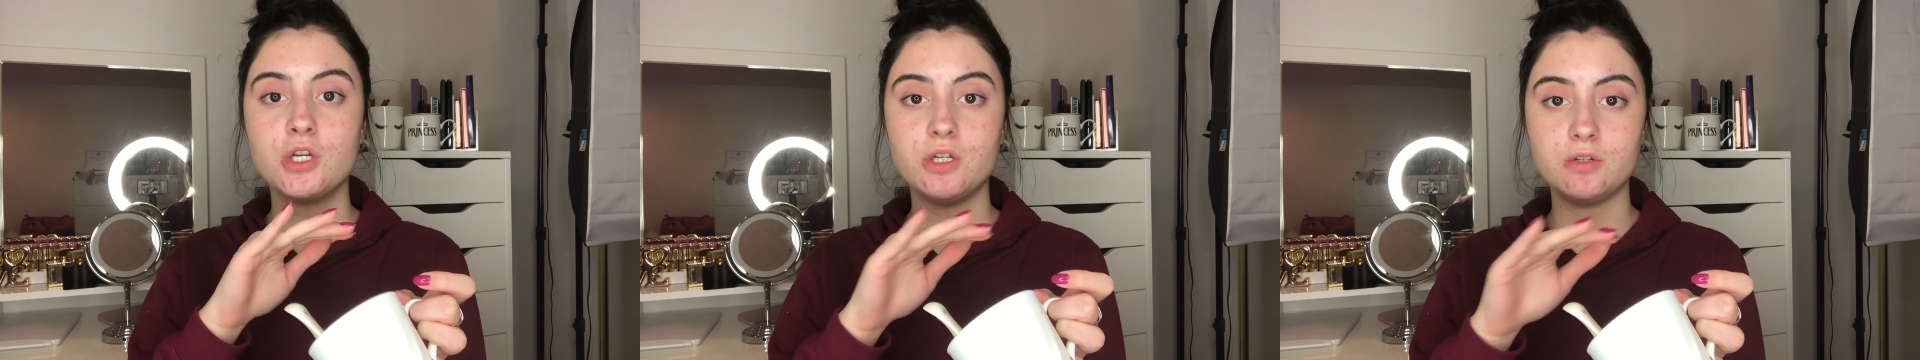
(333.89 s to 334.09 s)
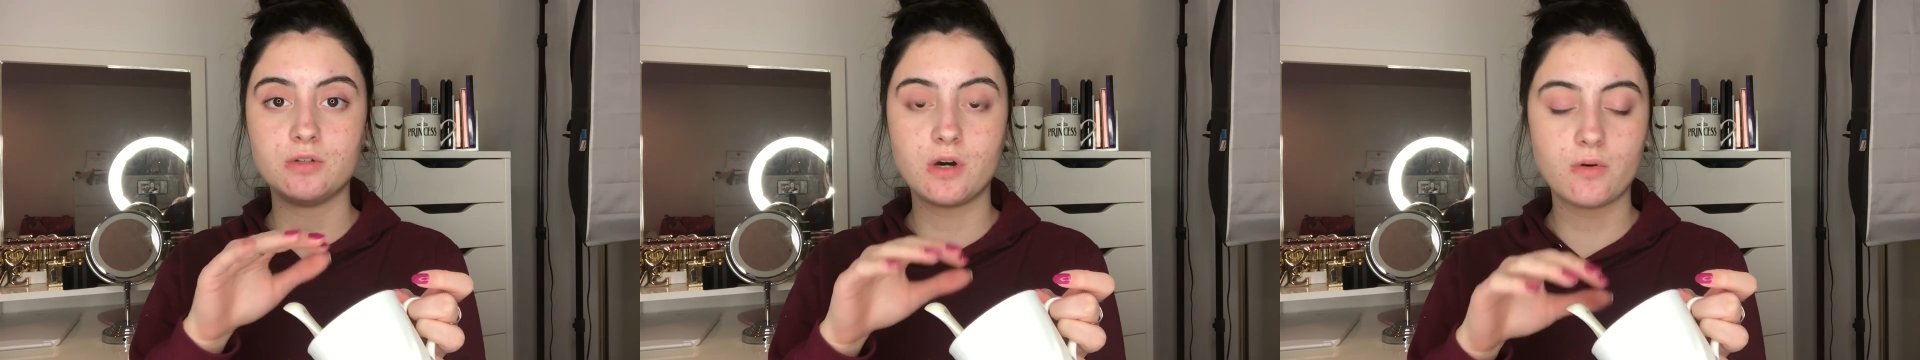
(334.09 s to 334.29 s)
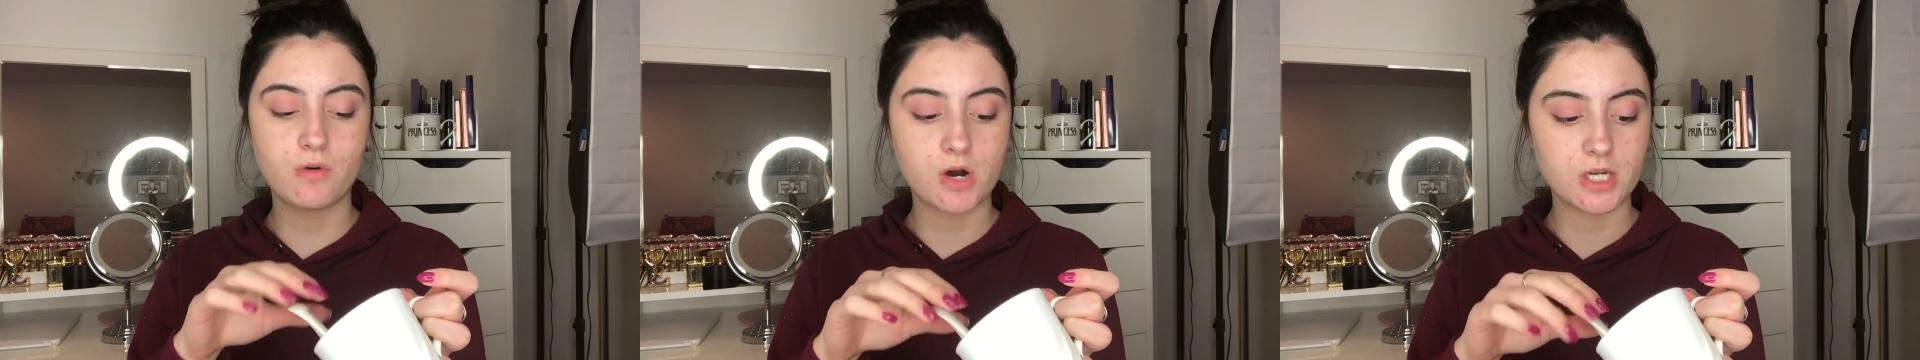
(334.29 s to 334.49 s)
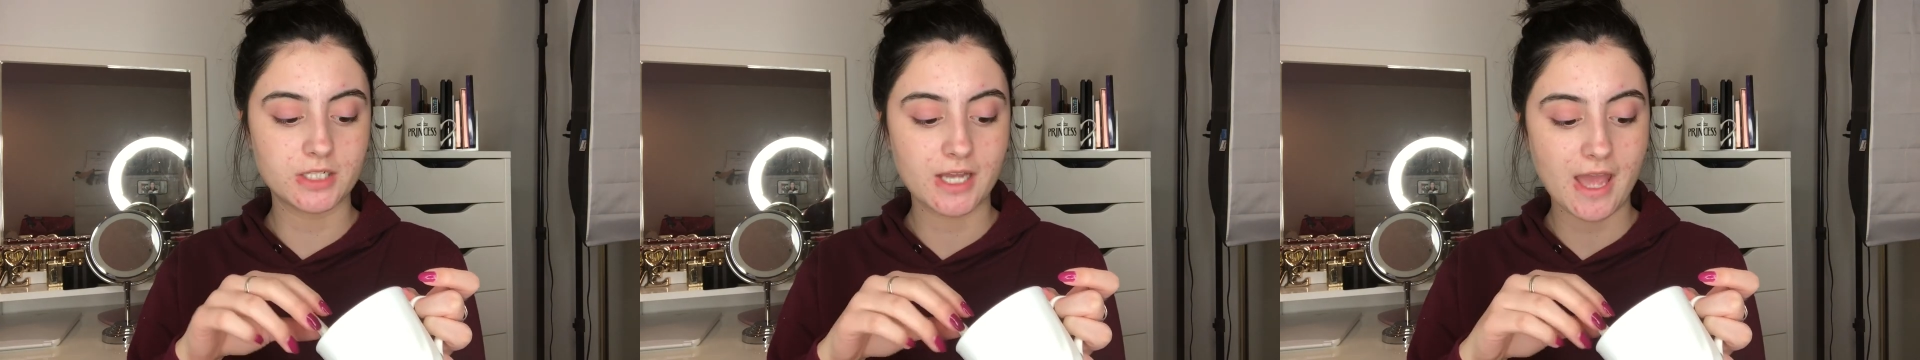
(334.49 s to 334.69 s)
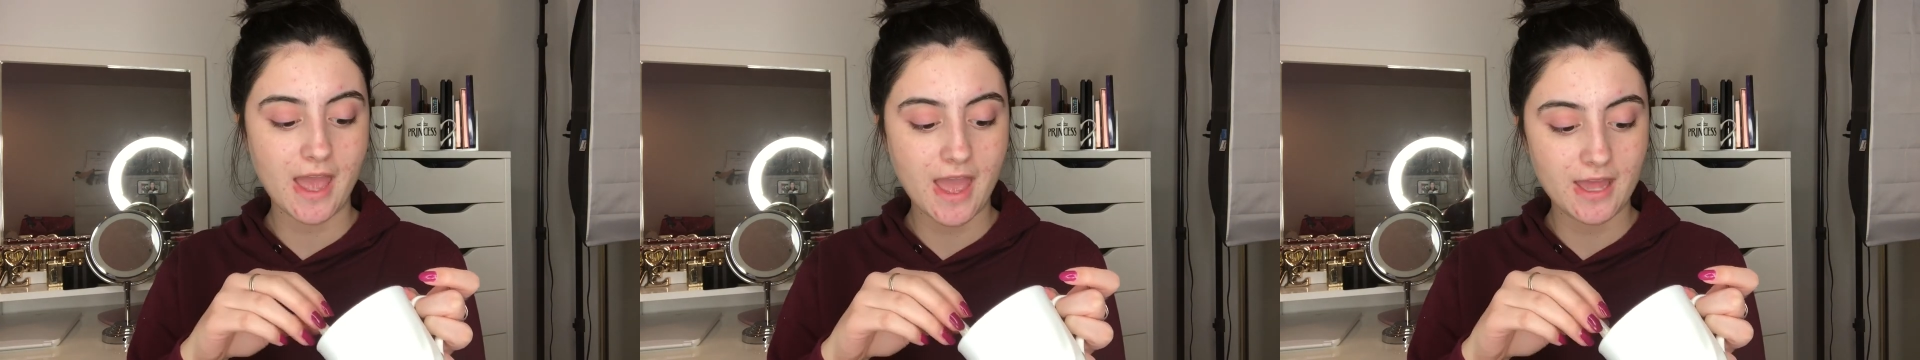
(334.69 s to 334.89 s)
you don't
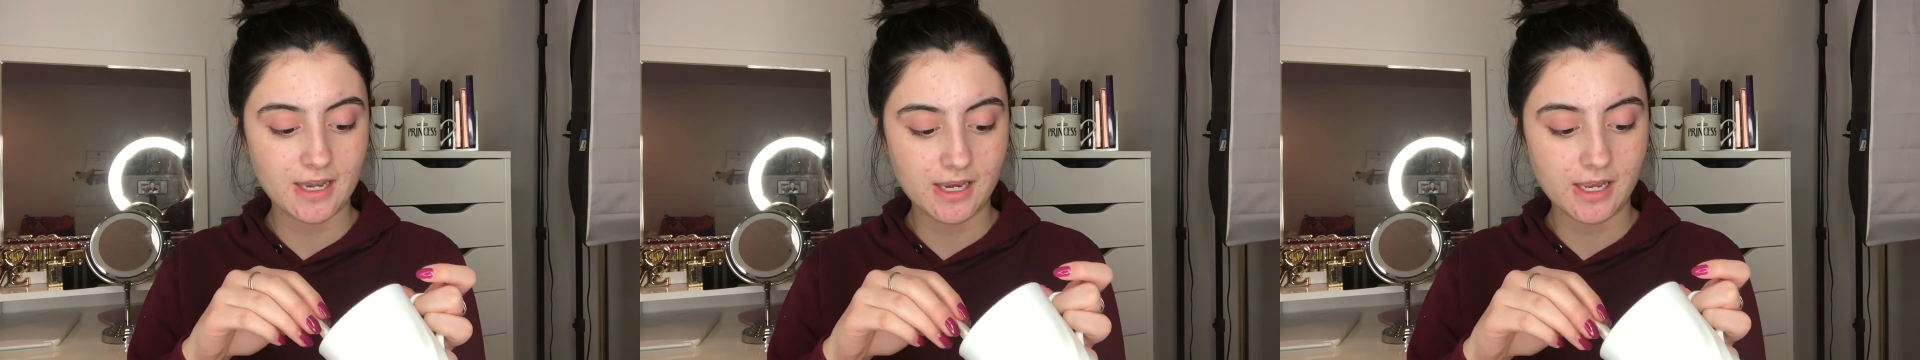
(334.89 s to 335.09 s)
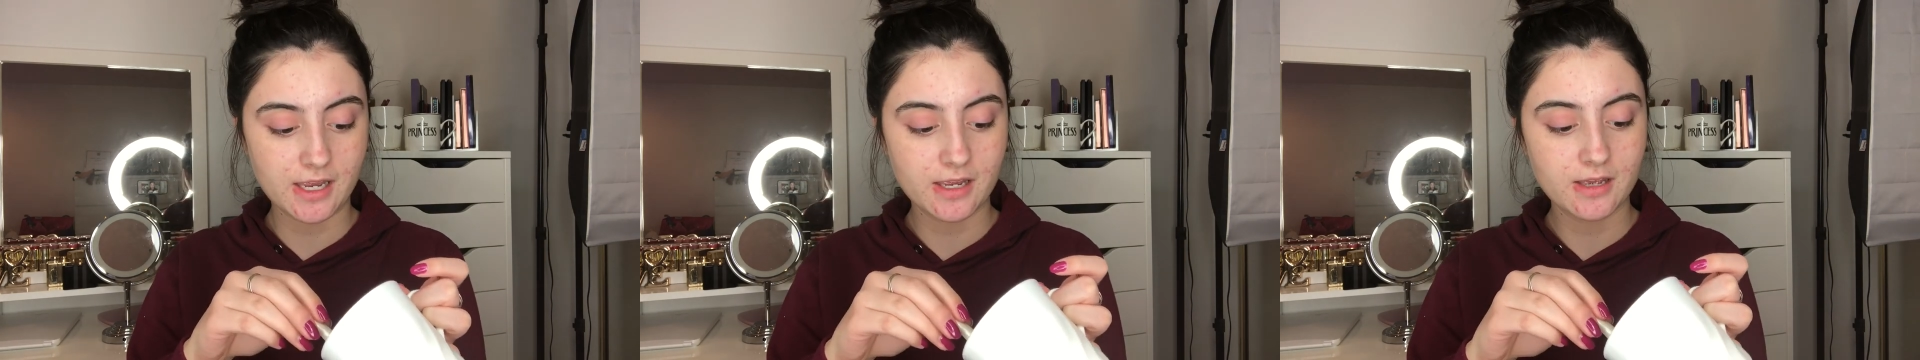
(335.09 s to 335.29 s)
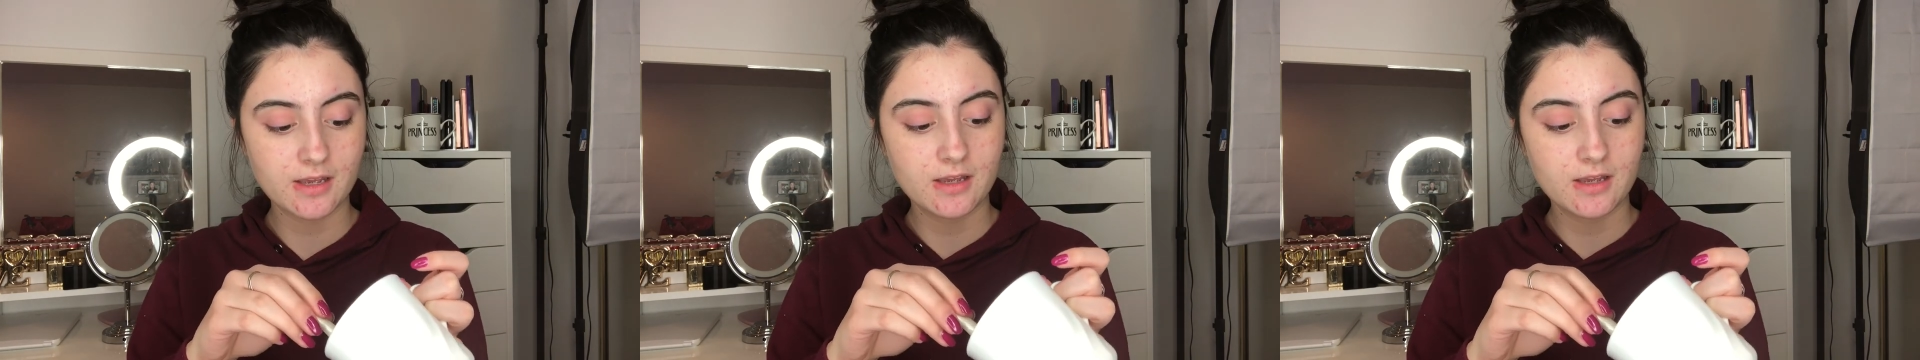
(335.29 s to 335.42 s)
want any